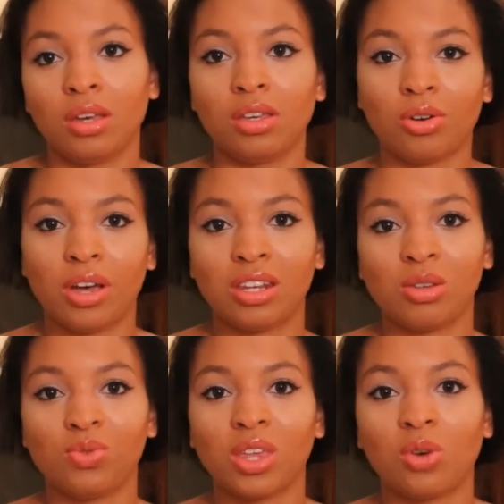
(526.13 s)
you know, I
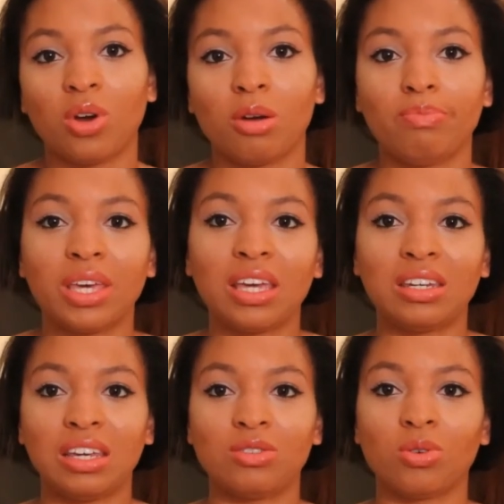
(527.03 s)
didn't feel like wearing
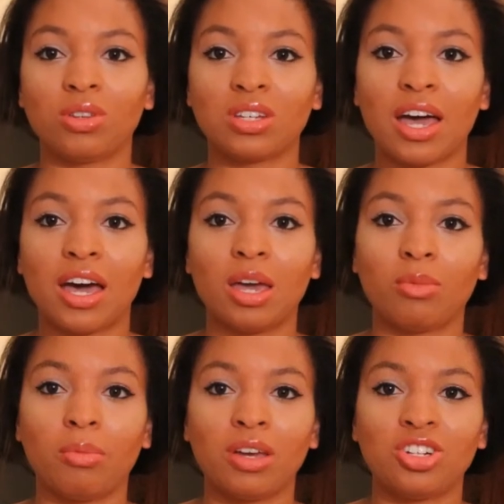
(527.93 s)
band-aids all the
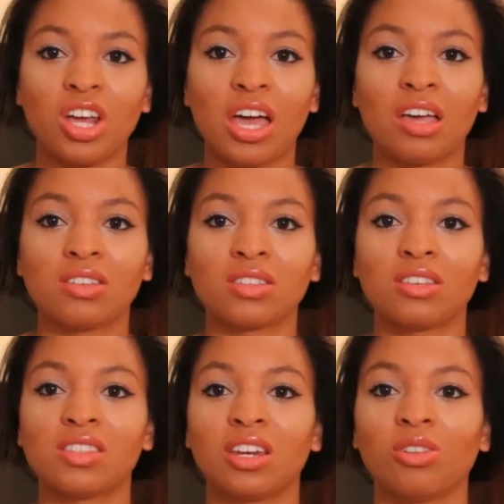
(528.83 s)
time on my chest
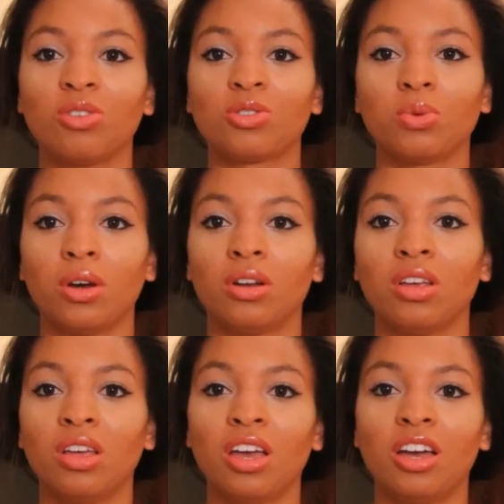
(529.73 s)
because then it looked weird.
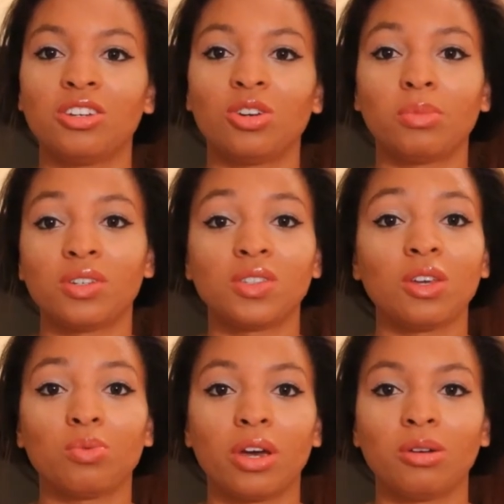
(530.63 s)
I turned my
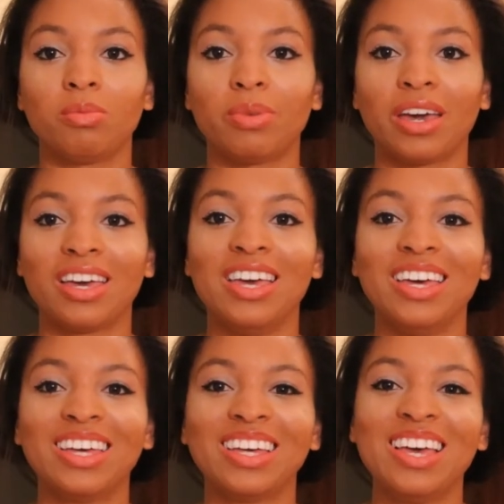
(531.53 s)
skin red, but
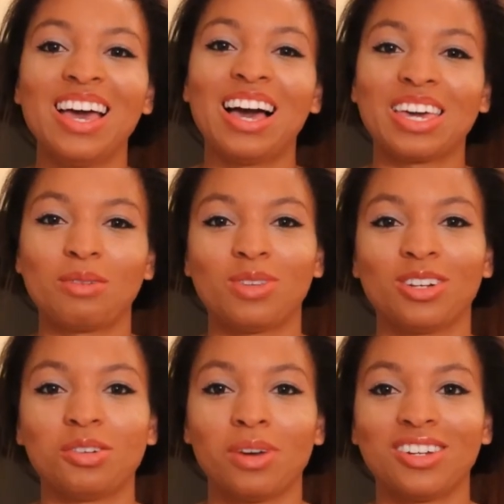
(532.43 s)
I kept
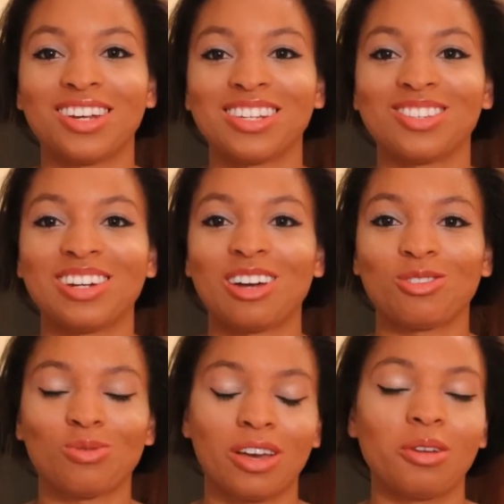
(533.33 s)
touching my chest, so now
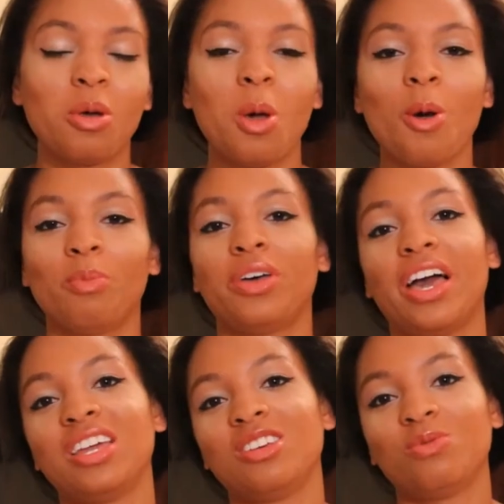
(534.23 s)
it's red.
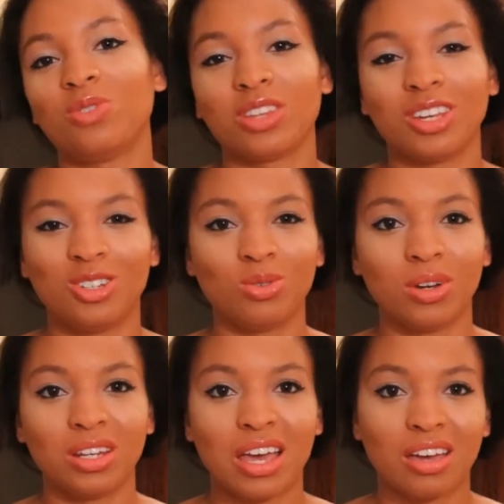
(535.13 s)
But I didn't feel like
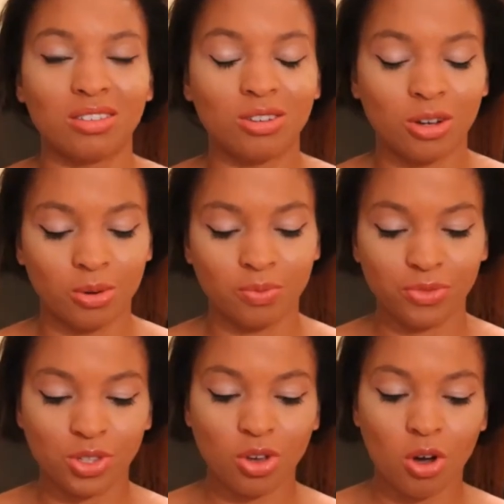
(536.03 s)
doing that, you know.
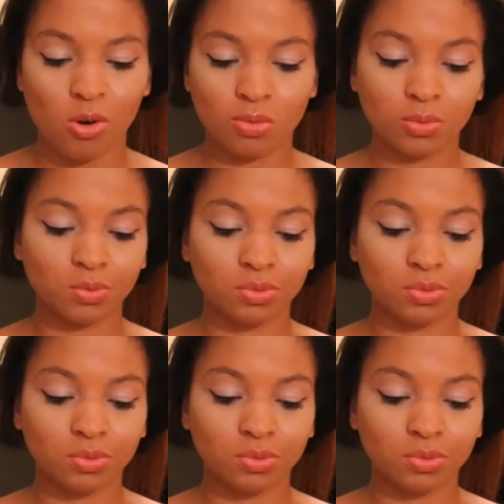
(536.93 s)
So